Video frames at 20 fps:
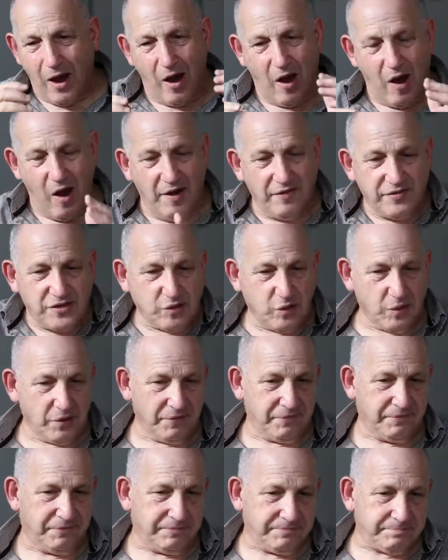I've sort
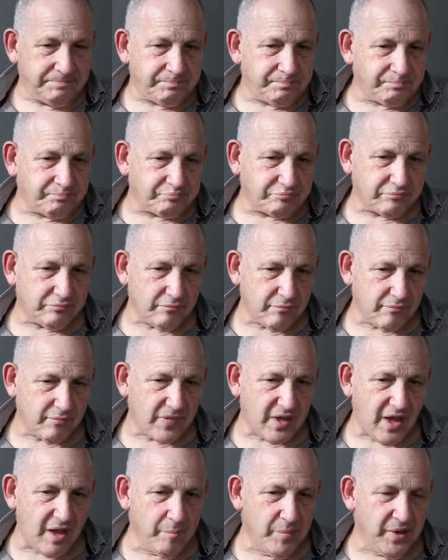of
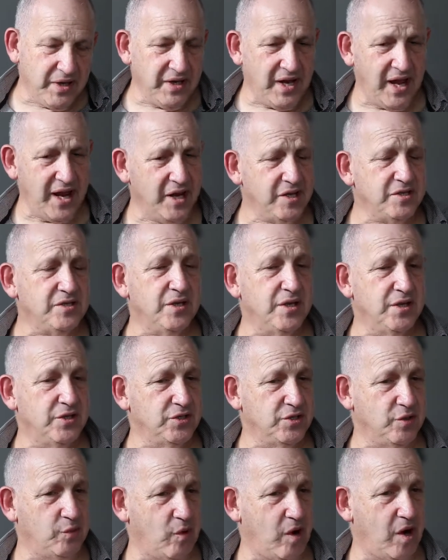been
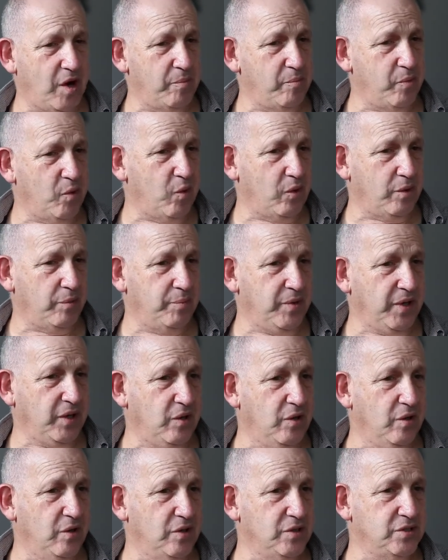hesitant to write a book
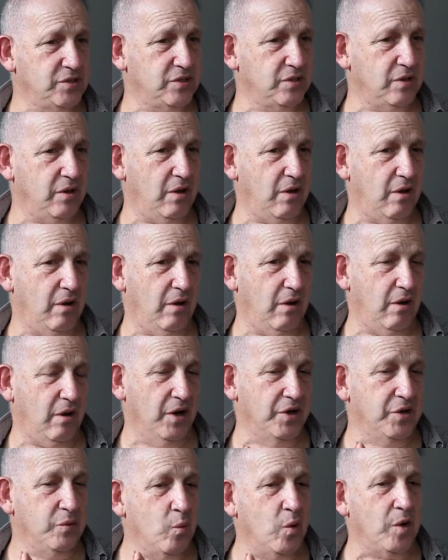because
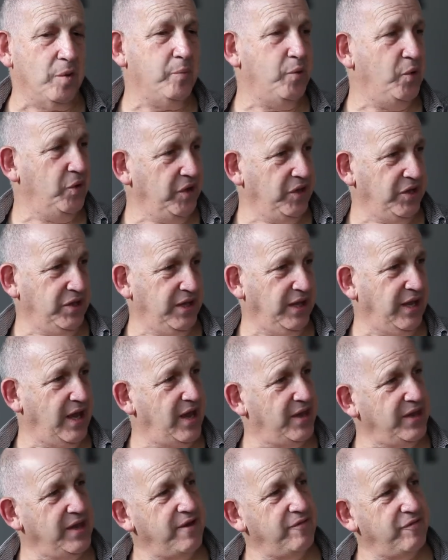I didn't want to put anything
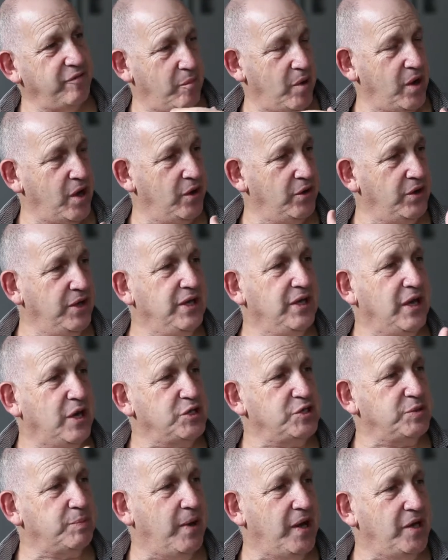out there from my own ego
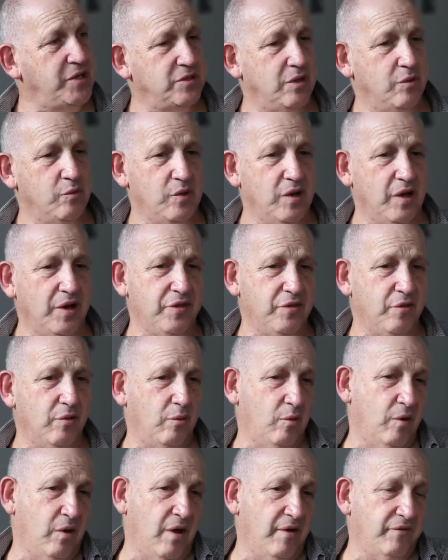space. I really thought,
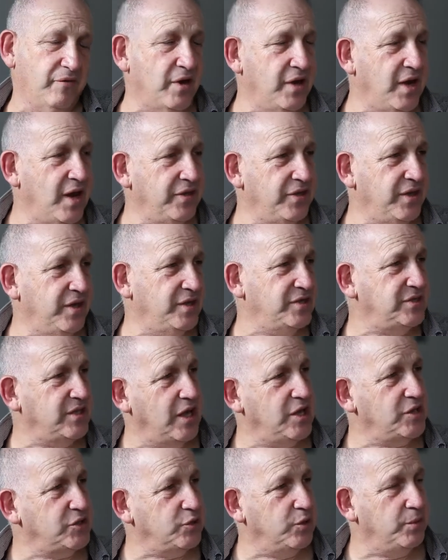well, I've got nothing to
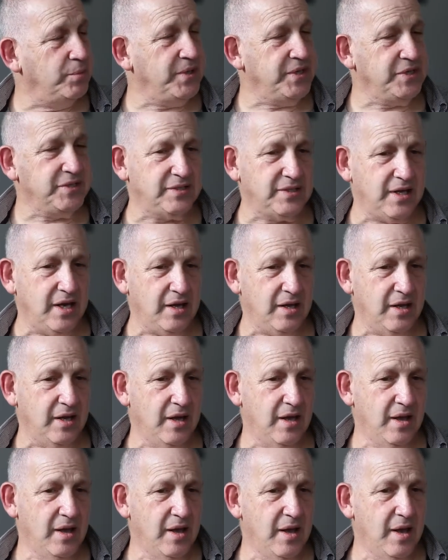say, it's all been said.
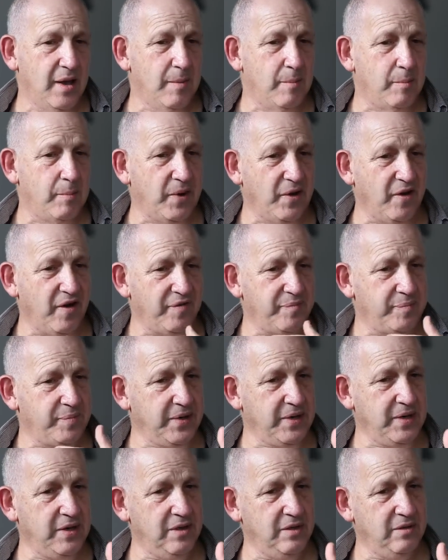But I've
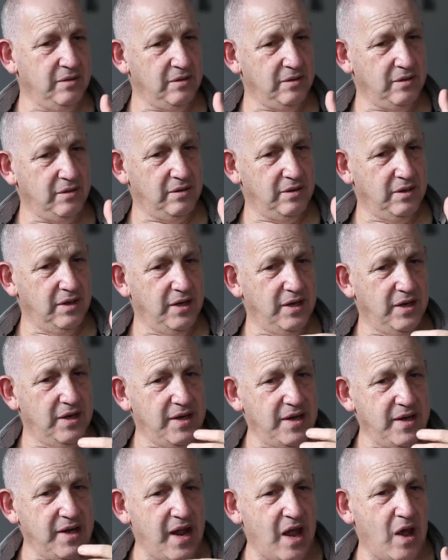been
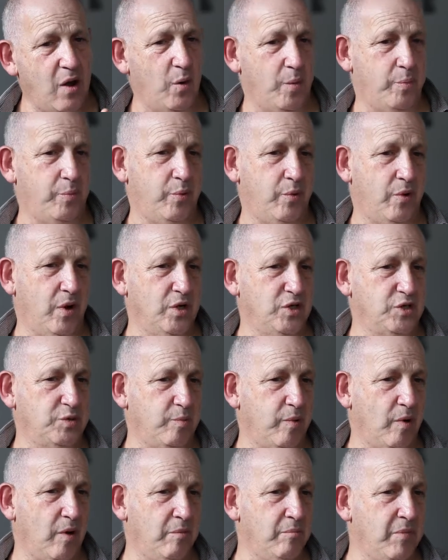now
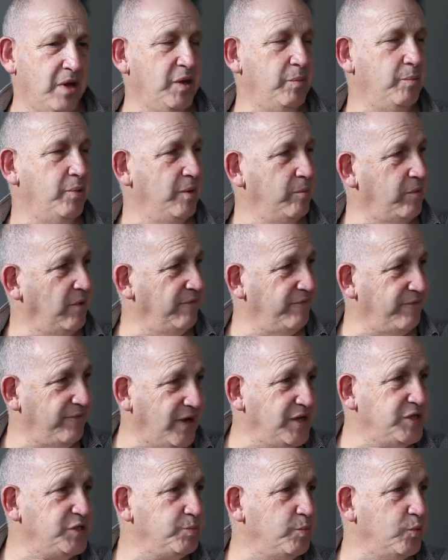approached by many people on
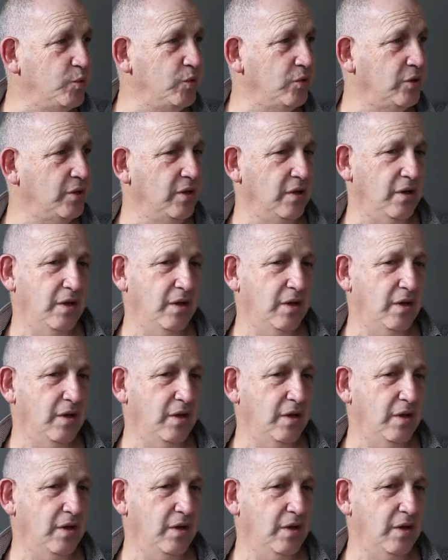Facebook,